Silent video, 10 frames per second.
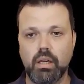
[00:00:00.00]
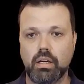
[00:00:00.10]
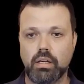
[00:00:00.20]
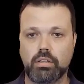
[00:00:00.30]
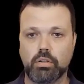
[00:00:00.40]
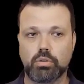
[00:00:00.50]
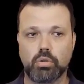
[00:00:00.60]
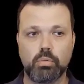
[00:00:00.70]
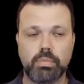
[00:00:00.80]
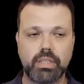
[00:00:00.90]
It auto
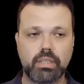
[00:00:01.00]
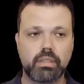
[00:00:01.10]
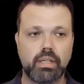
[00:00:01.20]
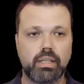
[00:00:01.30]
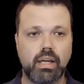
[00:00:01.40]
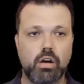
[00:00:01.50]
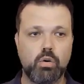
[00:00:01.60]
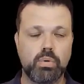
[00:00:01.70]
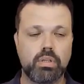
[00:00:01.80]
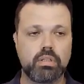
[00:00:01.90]
committed and now
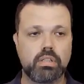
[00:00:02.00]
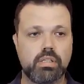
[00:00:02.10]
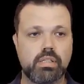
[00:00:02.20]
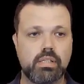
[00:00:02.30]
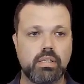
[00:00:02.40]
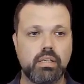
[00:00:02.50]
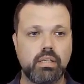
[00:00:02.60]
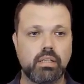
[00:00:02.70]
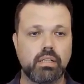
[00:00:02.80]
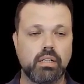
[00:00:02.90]
we'll
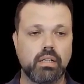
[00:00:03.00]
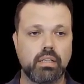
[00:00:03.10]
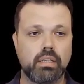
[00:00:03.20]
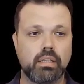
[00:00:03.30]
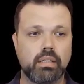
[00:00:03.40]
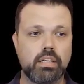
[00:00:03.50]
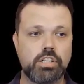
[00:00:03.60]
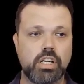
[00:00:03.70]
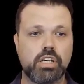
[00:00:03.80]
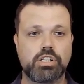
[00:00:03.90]
see the
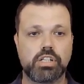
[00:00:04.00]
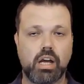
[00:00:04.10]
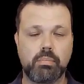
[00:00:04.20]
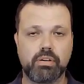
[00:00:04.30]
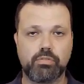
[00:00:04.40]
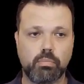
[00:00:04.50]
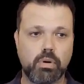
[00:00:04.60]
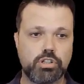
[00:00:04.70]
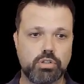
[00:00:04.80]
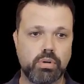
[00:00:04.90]
change coming from
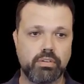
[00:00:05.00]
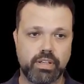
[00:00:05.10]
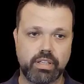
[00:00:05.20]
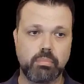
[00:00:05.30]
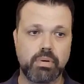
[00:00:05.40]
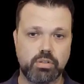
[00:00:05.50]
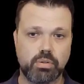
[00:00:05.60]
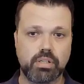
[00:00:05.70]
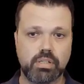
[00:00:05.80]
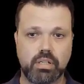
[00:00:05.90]
Azure Event Hub as you
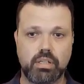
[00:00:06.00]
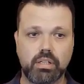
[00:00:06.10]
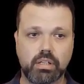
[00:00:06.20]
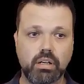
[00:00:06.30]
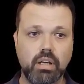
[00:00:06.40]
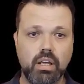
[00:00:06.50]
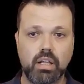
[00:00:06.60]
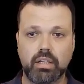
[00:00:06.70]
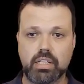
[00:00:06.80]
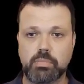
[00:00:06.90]
can see here.
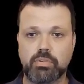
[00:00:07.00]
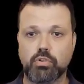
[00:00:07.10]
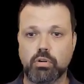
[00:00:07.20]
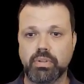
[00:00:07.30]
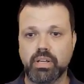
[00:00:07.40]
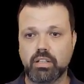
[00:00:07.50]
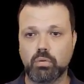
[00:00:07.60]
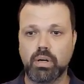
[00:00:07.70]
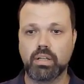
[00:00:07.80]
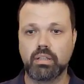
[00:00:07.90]
Let's perform another
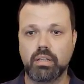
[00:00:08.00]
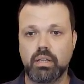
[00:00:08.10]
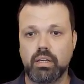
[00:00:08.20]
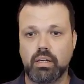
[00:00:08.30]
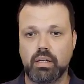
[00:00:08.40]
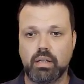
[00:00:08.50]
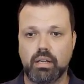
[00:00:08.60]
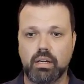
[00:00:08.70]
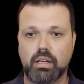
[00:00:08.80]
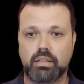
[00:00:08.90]
one,
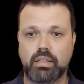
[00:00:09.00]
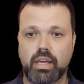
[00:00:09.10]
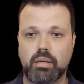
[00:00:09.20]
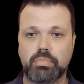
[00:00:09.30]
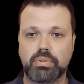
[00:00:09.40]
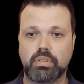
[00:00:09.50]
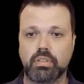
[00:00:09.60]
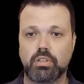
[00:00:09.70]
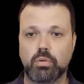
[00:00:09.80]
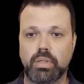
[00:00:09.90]
uh, type
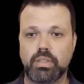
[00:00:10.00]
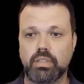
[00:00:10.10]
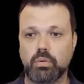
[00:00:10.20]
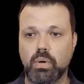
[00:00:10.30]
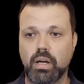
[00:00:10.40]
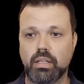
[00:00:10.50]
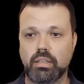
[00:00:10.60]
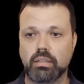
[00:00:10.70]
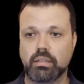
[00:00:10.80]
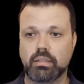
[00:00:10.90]
21,